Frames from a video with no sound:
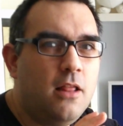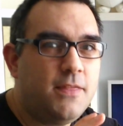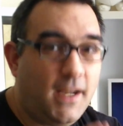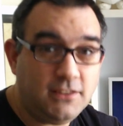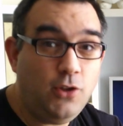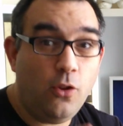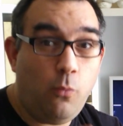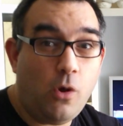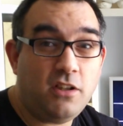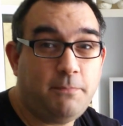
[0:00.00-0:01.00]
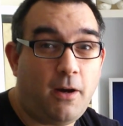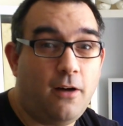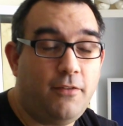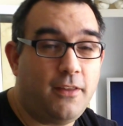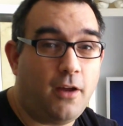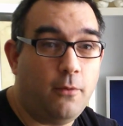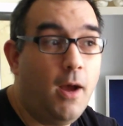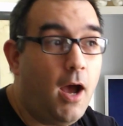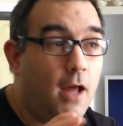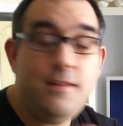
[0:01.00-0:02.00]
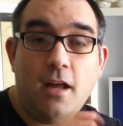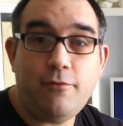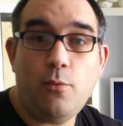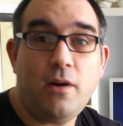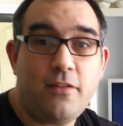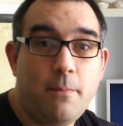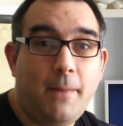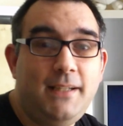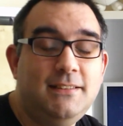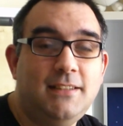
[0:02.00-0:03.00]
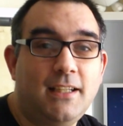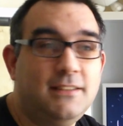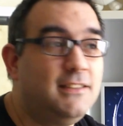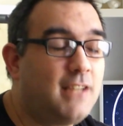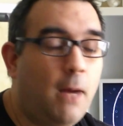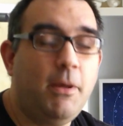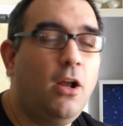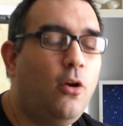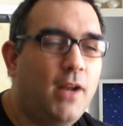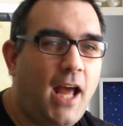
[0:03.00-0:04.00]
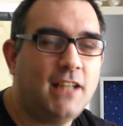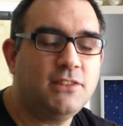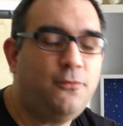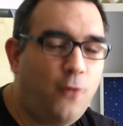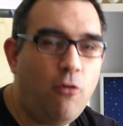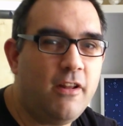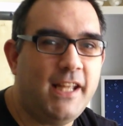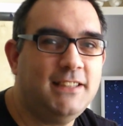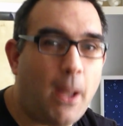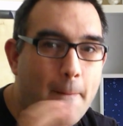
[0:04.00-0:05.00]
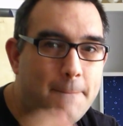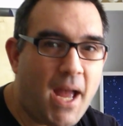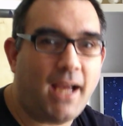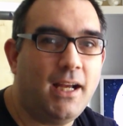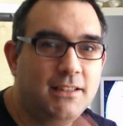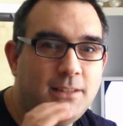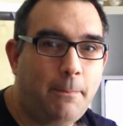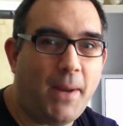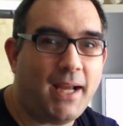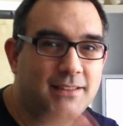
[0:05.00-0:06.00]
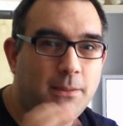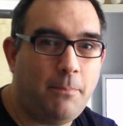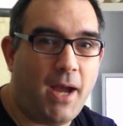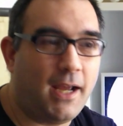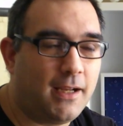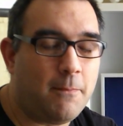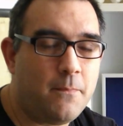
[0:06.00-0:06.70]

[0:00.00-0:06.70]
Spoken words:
That's not the worst part of it though. Another one of the main six is coming along and has 4 of these back to back to back.